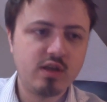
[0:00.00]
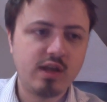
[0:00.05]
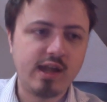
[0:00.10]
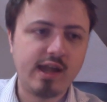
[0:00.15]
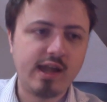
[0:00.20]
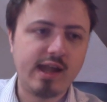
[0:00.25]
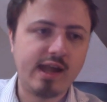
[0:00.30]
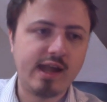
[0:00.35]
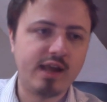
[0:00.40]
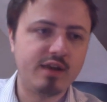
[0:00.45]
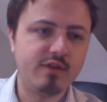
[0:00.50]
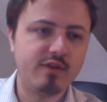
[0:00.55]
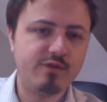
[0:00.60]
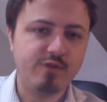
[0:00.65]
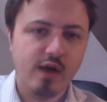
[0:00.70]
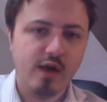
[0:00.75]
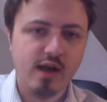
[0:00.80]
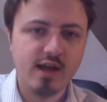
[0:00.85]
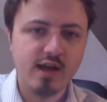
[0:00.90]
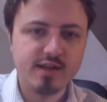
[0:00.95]
and
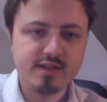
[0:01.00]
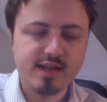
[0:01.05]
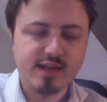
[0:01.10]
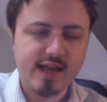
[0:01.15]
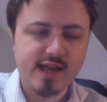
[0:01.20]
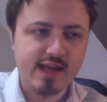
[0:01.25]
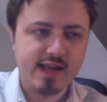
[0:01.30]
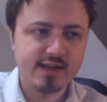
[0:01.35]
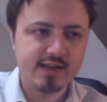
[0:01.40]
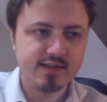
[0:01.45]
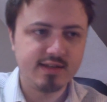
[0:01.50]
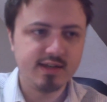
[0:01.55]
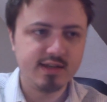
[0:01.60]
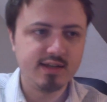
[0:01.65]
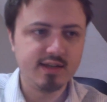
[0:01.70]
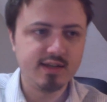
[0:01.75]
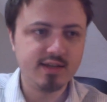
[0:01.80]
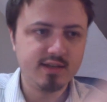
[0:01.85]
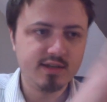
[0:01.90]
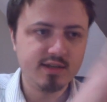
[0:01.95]
fired at
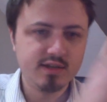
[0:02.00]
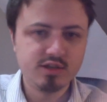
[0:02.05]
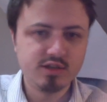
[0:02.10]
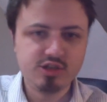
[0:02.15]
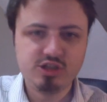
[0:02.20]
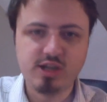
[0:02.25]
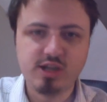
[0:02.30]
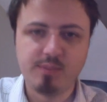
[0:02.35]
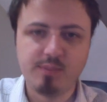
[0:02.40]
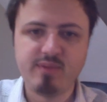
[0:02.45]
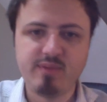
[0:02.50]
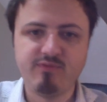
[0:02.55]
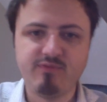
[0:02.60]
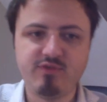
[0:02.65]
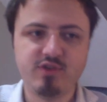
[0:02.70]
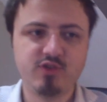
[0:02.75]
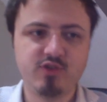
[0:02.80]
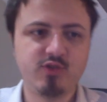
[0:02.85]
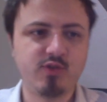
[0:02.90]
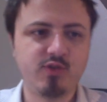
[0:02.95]
the jump
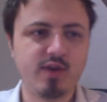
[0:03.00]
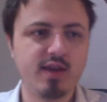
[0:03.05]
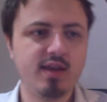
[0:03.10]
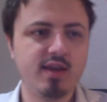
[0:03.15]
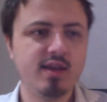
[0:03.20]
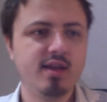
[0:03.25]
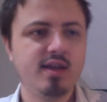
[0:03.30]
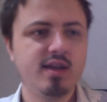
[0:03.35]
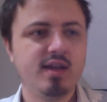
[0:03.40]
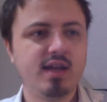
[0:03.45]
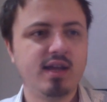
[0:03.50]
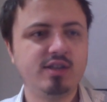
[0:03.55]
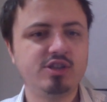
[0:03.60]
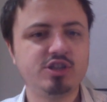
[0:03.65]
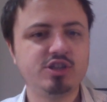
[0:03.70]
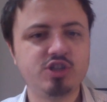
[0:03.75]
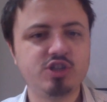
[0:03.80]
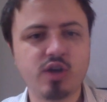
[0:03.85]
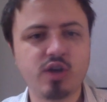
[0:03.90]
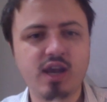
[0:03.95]
infantry and
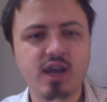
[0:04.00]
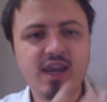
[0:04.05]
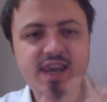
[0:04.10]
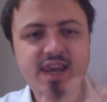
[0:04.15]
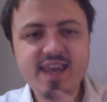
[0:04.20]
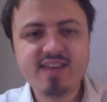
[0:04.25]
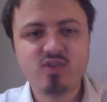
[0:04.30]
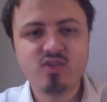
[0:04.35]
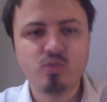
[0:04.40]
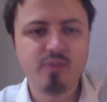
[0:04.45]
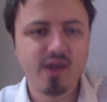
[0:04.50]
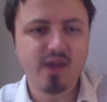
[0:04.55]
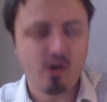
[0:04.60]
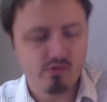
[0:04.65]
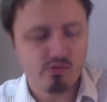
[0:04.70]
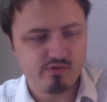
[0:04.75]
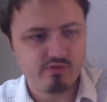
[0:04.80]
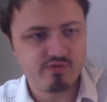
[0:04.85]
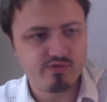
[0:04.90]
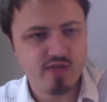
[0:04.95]
just took a little bit
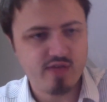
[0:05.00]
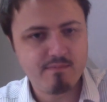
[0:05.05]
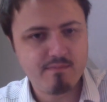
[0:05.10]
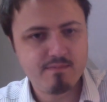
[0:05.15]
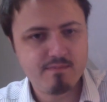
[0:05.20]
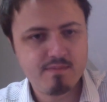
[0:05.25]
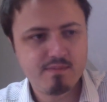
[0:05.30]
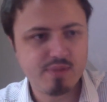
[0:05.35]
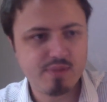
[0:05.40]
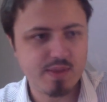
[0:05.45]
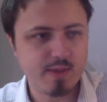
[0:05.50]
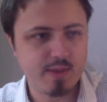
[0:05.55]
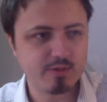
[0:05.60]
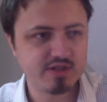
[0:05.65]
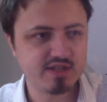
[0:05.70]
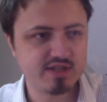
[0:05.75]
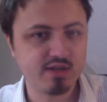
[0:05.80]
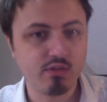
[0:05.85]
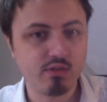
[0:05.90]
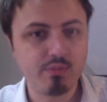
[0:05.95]
off of them, but they were
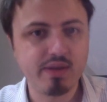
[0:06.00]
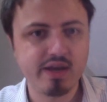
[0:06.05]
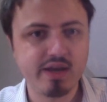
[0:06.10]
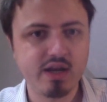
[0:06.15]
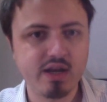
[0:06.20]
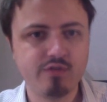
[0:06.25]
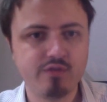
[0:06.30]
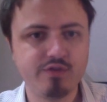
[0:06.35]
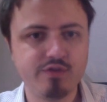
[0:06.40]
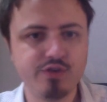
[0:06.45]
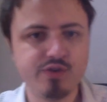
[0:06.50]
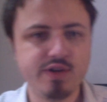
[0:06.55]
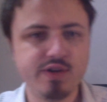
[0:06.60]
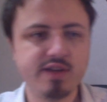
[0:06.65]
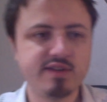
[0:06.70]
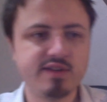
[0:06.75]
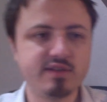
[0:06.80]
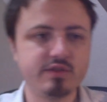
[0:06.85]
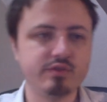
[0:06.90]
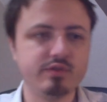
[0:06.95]
still a big enough
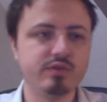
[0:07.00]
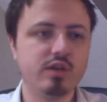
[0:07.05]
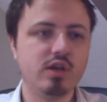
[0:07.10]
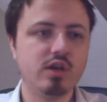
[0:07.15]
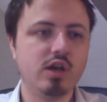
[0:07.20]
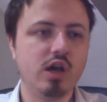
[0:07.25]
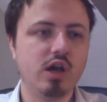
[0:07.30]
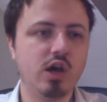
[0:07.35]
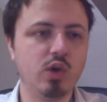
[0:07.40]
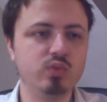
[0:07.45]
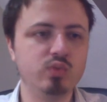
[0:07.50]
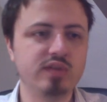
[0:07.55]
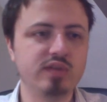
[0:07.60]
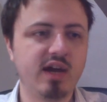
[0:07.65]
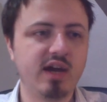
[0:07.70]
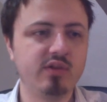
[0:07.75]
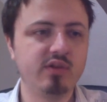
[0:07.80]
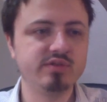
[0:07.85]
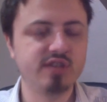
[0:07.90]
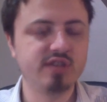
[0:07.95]
unit to hold
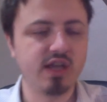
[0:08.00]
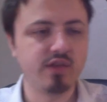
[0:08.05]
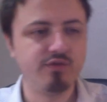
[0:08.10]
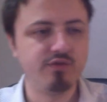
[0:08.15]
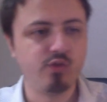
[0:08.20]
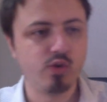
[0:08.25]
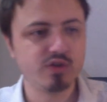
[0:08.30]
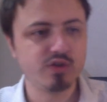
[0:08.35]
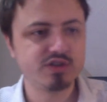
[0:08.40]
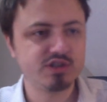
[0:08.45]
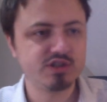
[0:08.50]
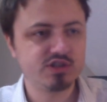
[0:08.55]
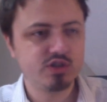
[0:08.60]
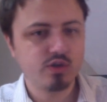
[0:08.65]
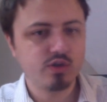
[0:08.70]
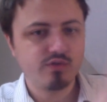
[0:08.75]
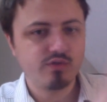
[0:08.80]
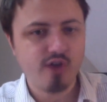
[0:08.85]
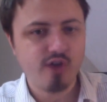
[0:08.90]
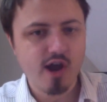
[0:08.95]
out, and the other forces
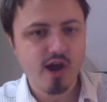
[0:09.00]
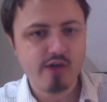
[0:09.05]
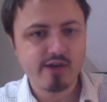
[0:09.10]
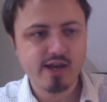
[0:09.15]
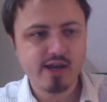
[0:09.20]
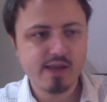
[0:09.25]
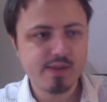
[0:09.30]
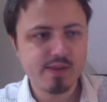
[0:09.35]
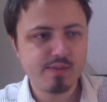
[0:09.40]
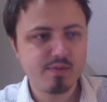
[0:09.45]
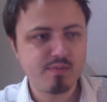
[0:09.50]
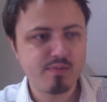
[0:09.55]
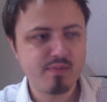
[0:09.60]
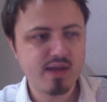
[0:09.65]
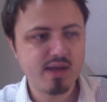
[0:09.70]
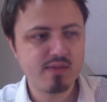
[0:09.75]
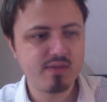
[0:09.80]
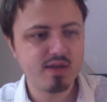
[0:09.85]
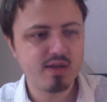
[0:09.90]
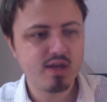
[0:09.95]
took firing at them and
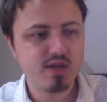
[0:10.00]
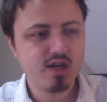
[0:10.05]
maybe